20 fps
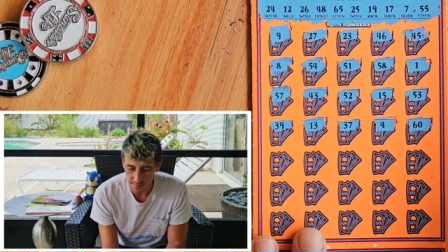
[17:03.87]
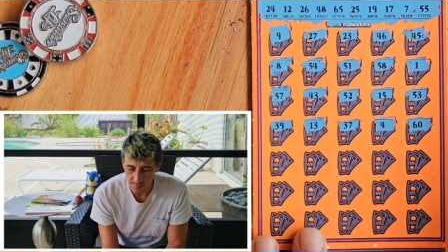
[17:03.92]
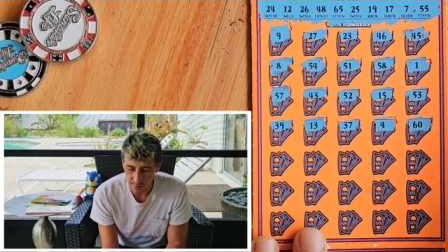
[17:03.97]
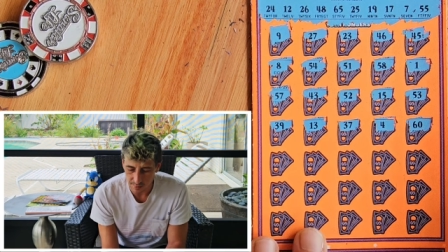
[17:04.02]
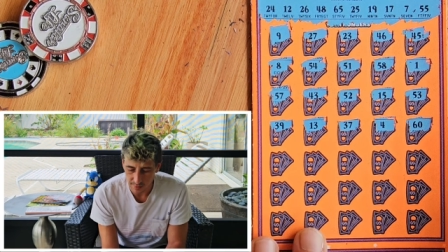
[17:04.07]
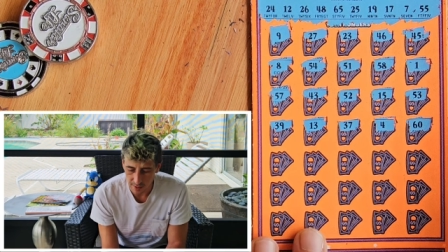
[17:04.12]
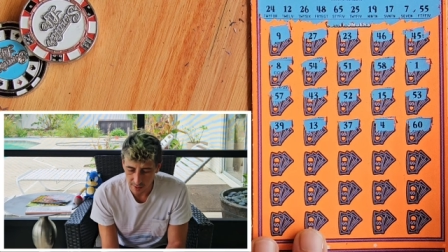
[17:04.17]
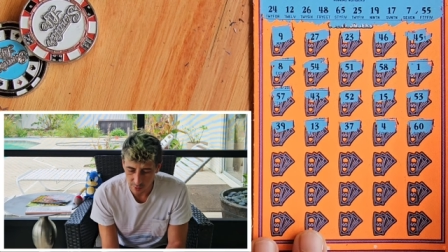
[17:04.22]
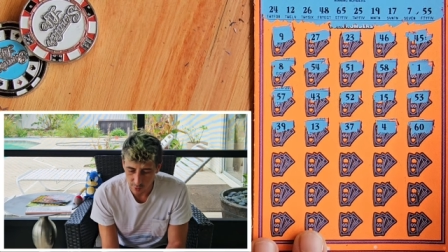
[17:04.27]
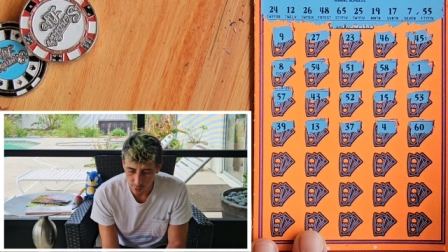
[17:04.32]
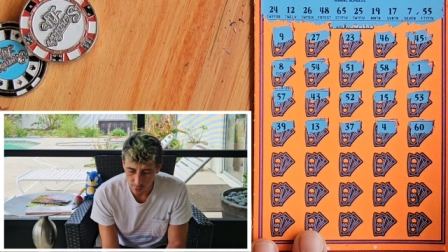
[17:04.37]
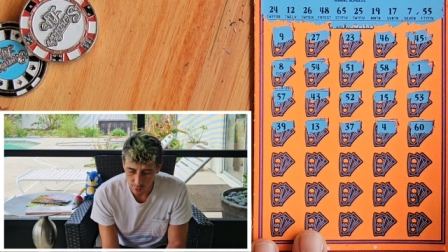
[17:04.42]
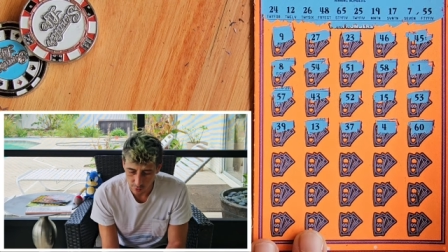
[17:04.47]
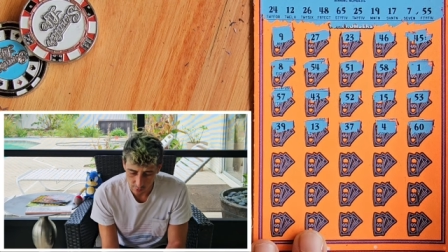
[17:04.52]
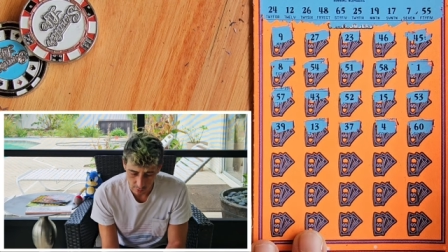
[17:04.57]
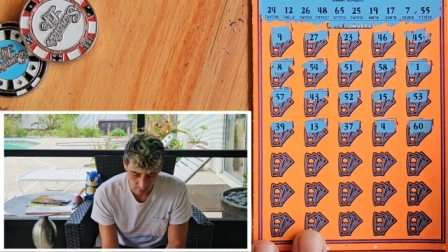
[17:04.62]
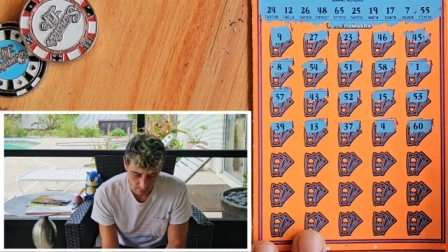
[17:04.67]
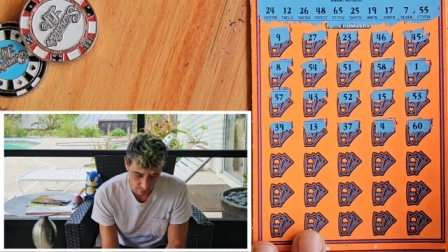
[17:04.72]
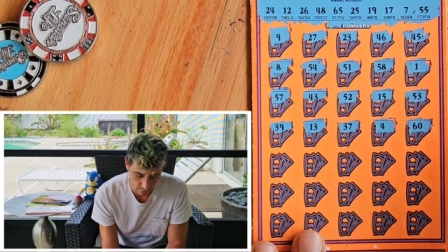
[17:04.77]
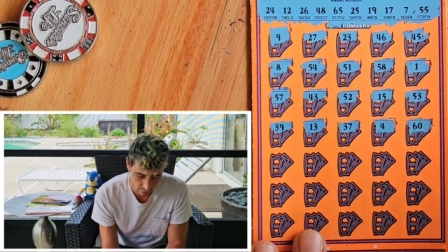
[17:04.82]

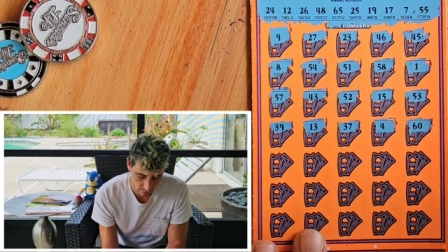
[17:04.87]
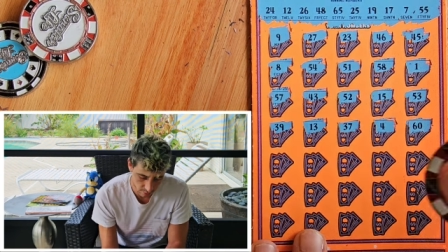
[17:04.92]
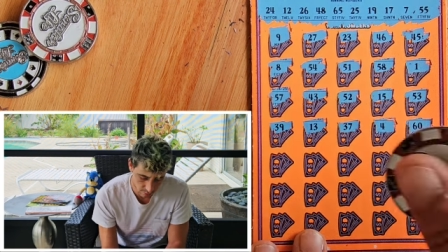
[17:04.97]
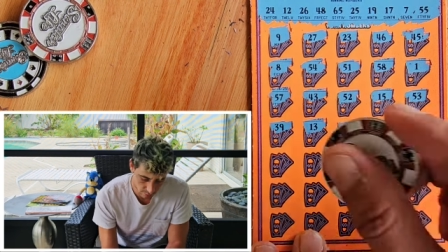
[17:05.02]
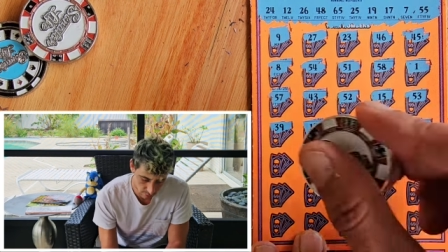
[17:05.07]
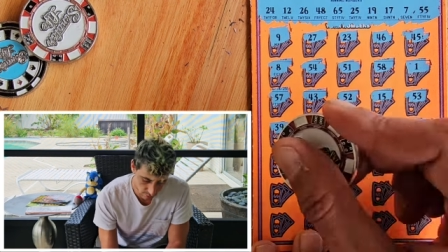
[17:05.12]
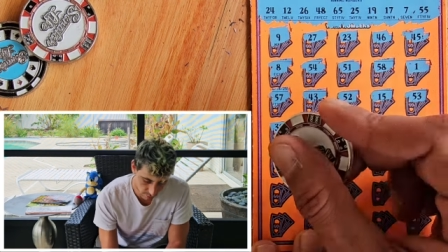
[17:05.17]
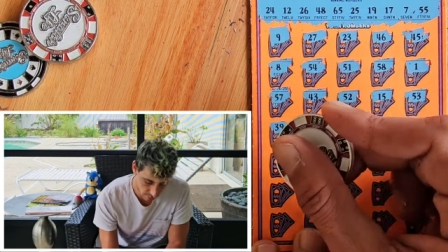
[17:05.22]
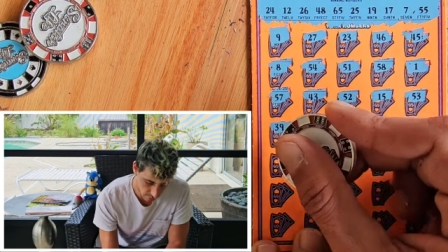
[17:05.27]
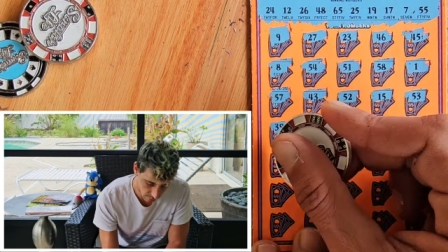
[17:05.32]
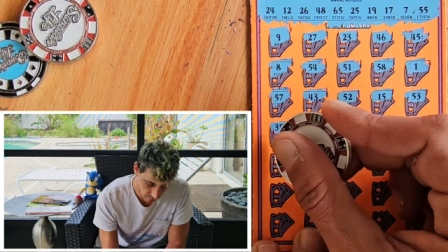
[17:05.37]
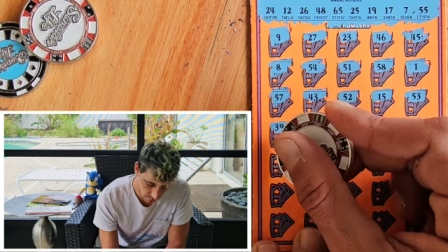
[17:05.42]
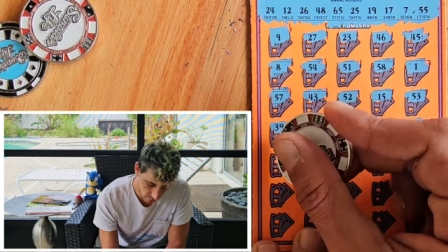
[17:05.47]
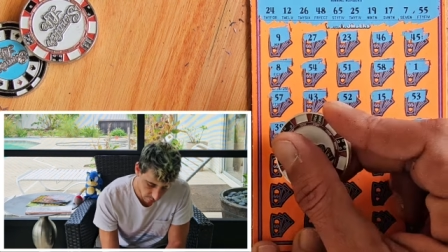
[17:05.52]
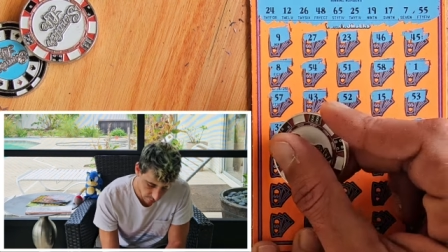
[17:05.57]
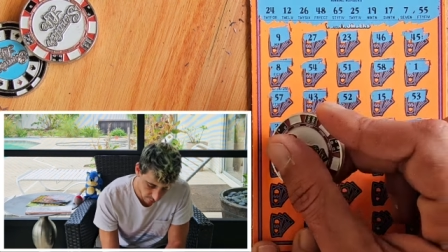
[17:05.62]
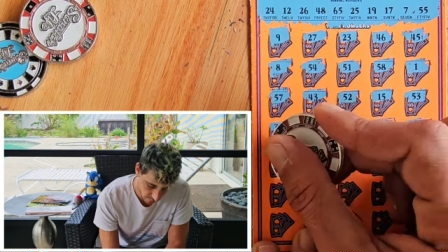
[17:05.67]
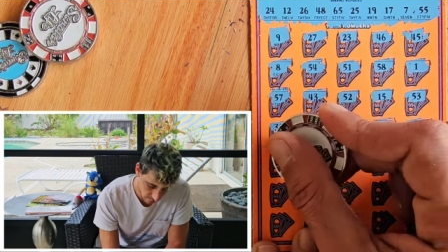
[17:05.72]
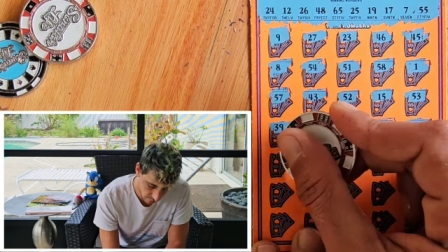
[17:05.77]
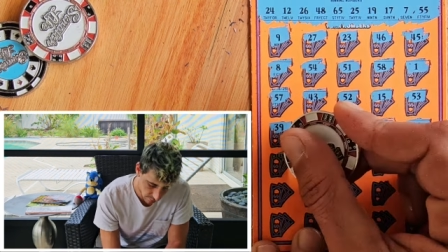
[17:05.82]
potential.
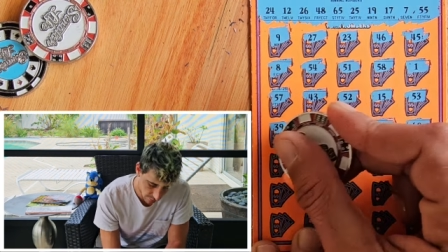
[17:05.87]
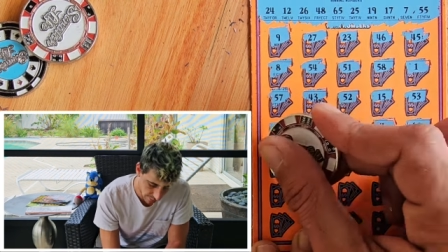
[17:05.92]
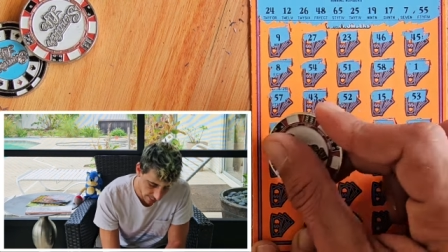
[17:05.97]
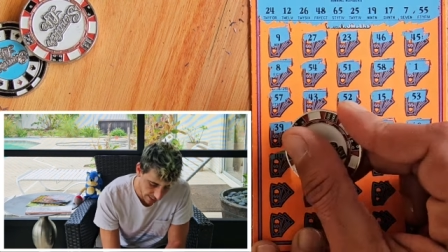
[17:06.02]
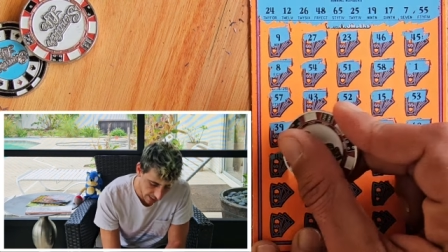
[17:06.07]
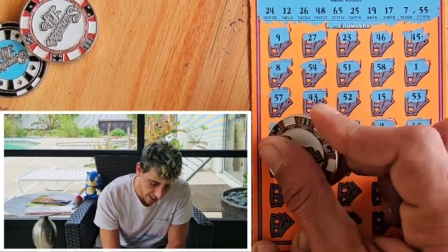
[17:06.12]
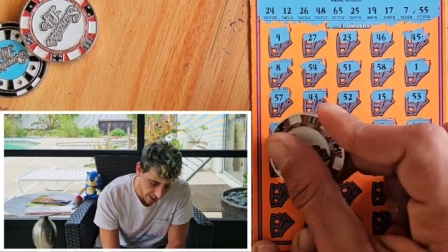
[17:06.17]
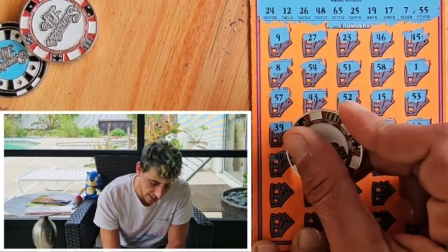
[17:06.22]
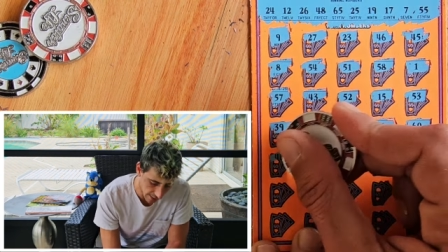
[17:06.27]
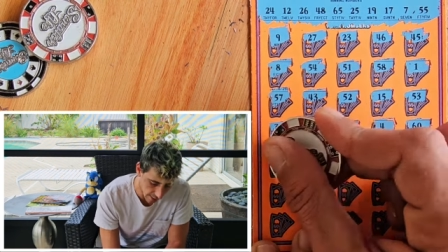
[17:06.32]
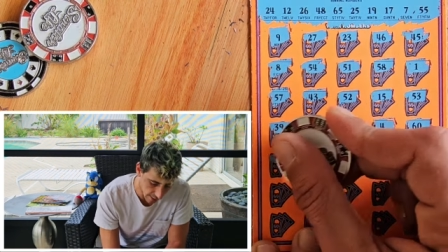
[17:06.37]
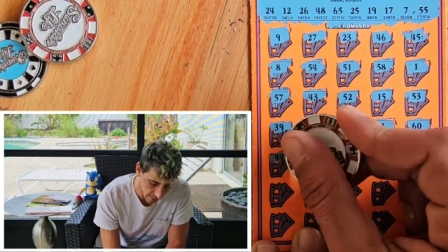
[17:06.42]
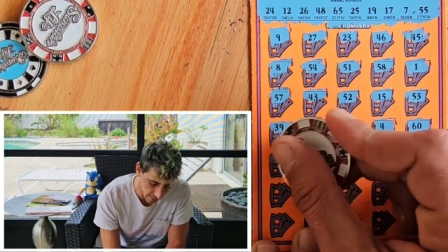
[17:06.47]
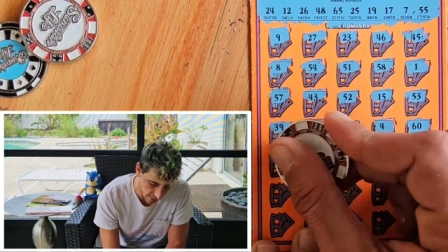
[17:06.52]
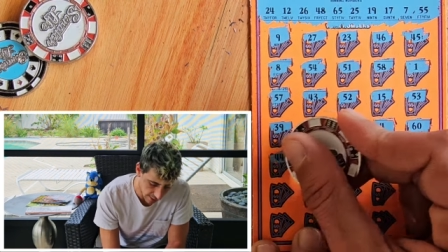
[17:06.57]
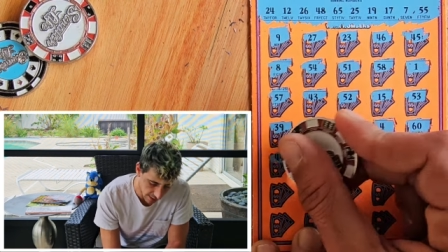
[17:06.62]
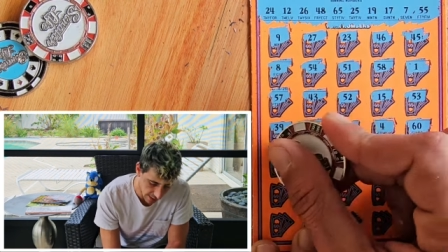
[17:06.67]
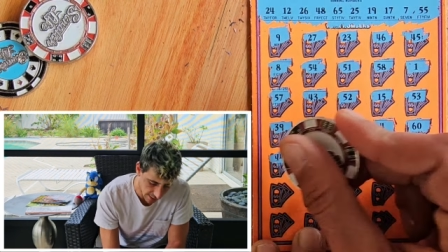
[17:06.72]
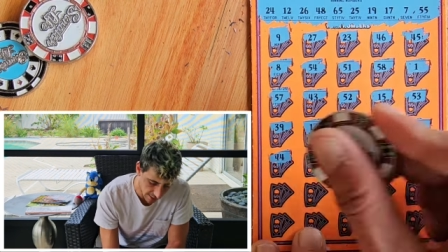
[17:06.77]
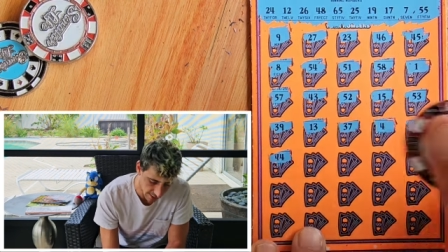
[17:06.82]
Yeah, it could,
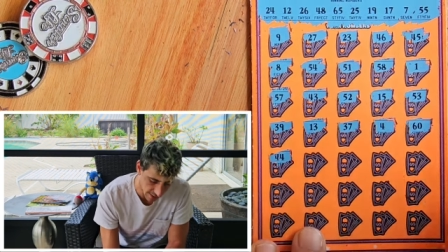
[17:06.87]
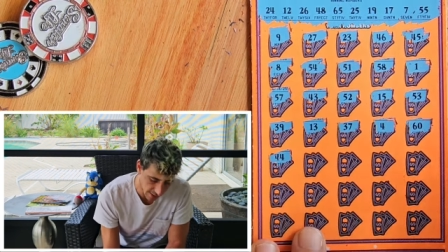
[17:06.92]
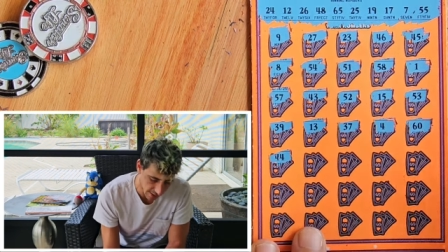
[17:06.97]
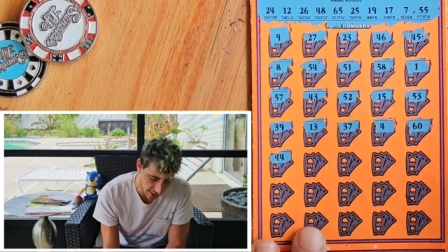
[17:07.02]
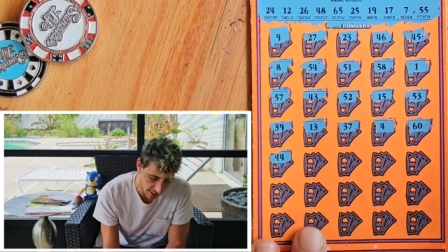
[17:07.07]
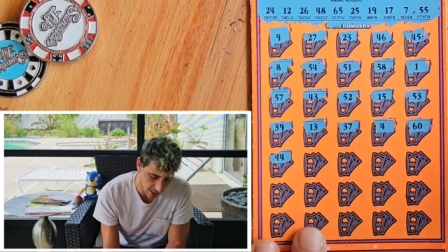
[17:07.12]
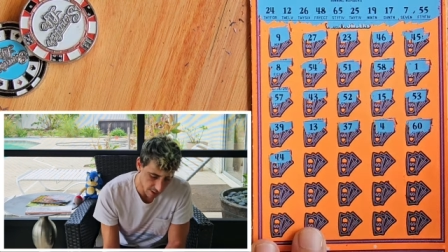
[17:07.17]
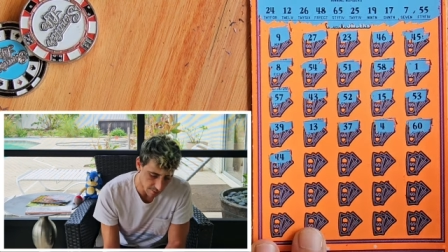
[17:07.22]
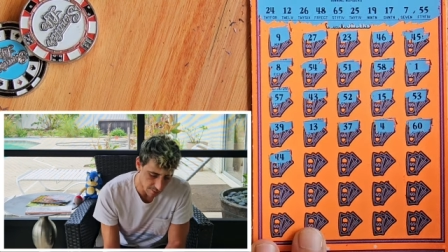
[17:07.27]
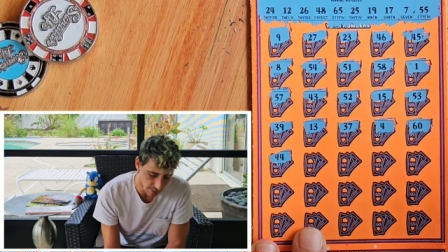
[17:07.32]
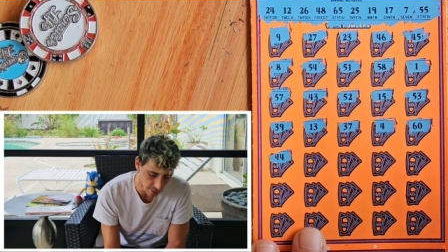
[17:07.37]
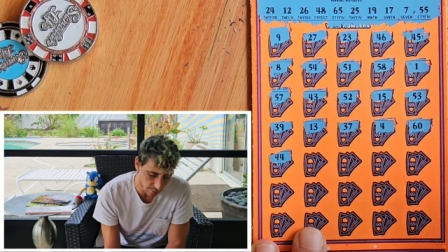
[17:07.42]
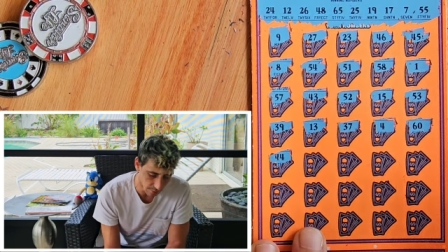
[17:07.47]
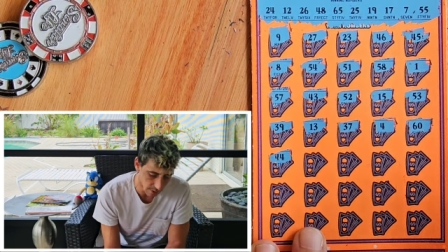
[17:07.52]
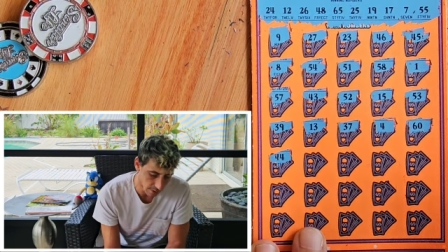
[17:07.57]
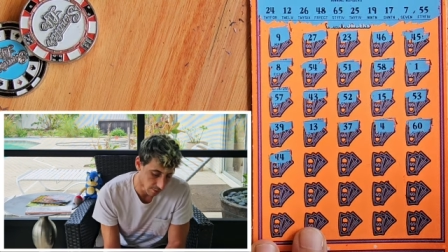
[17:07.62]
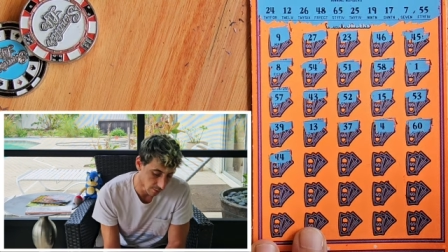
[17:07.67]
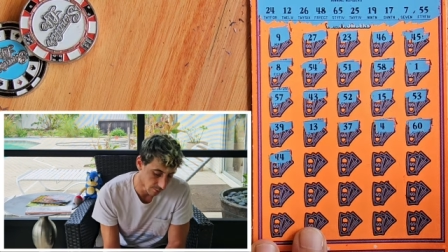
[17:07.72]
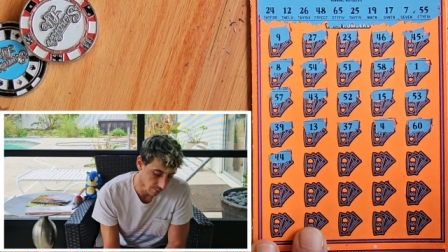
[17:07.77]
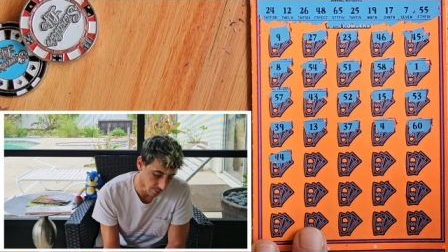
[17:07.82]
the next ticket could be a
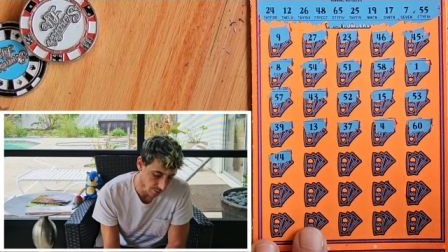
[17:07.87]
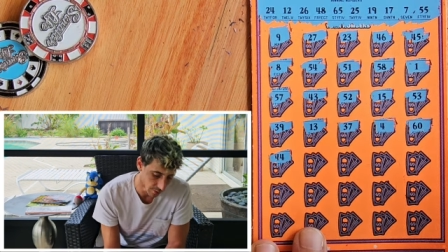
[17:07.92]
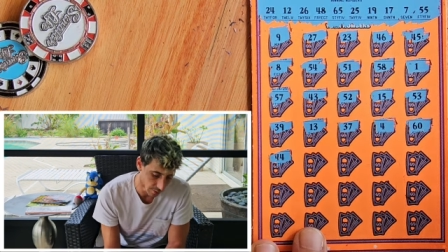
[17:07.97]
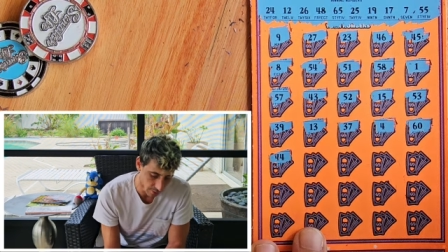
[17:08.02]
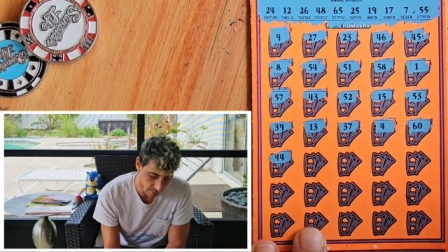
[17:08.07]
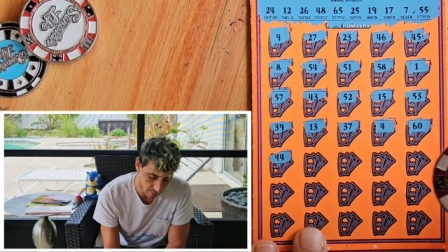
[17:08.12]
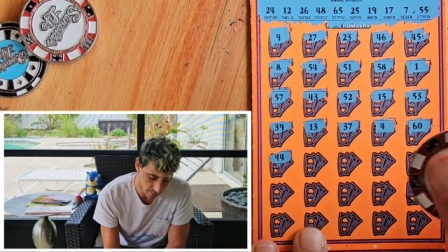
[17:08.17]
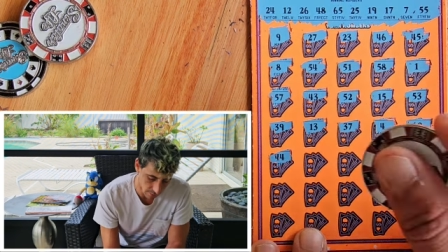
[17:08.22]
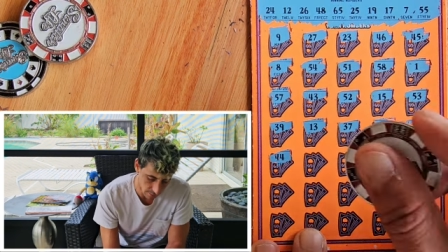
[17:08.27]
winner, but